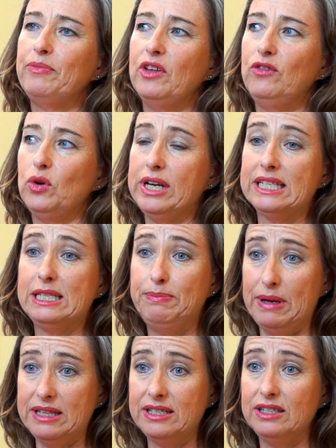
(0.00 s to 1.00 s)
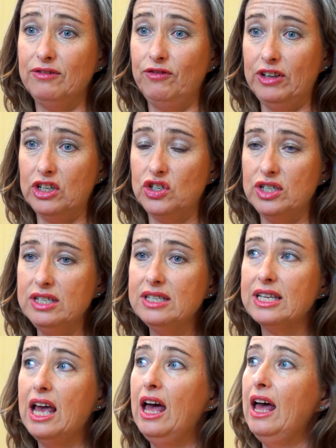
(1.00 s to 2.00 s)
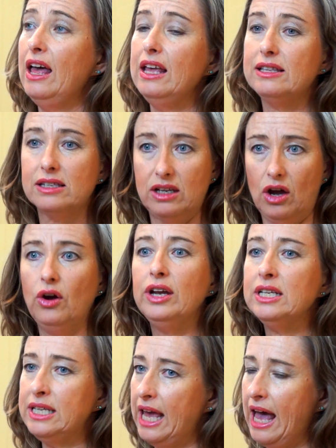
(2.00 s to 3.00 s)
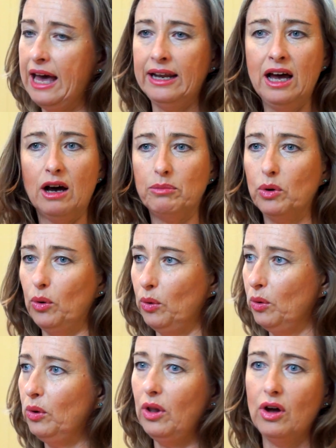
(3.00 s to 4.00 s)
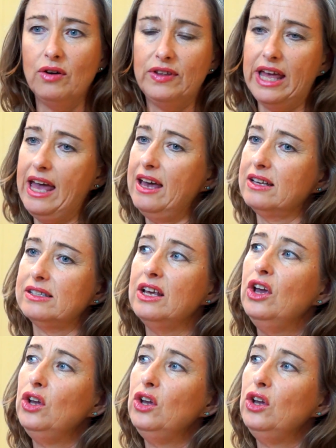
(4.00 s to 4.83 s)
very expensive finishes, it's going to add up all over the house.